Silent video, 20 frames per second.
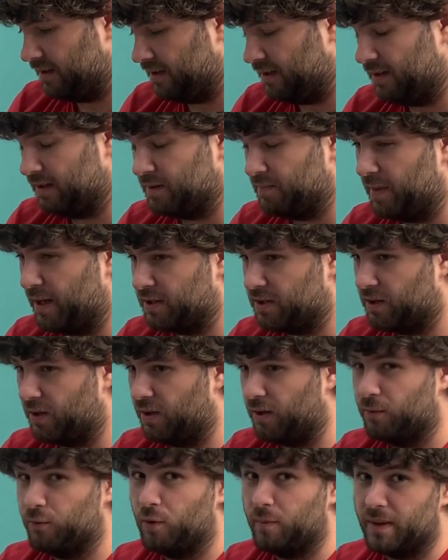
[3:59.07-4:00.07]
The
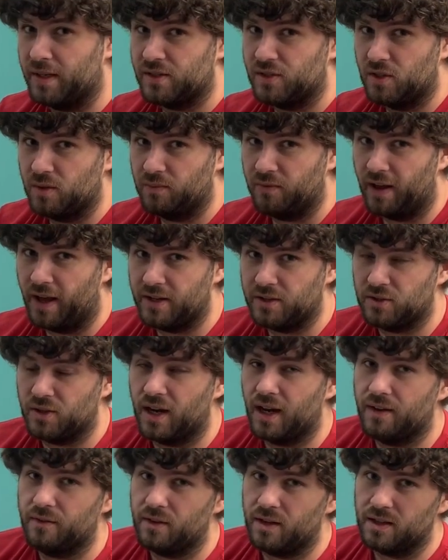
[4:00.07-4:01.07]
special Rubik's Cube flash
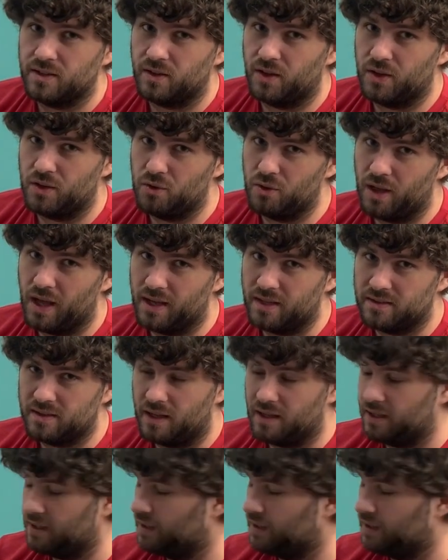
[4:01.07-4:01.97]
drive is only 2 gigs.